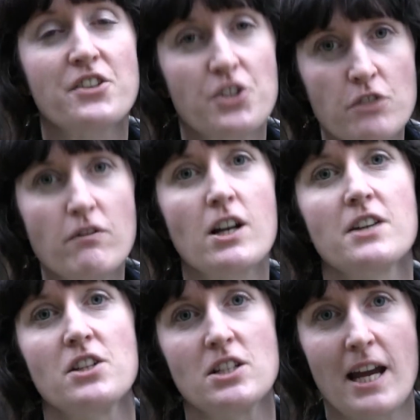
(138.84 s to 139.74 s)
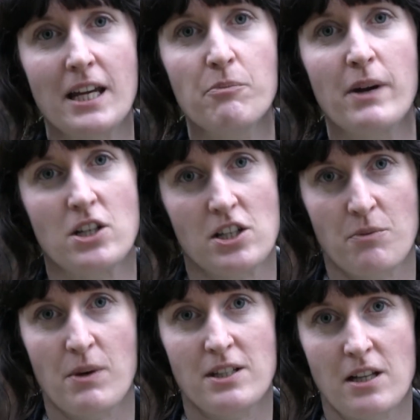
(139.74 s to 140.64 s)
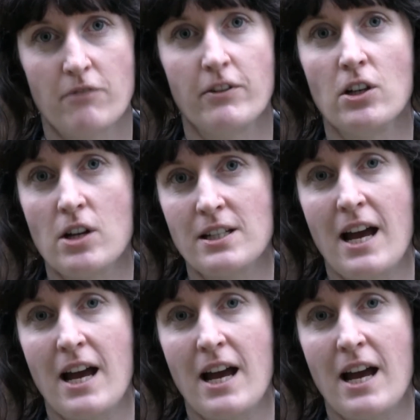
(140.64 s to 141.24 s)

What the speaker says: I soon realised that taking pictures of myself in nice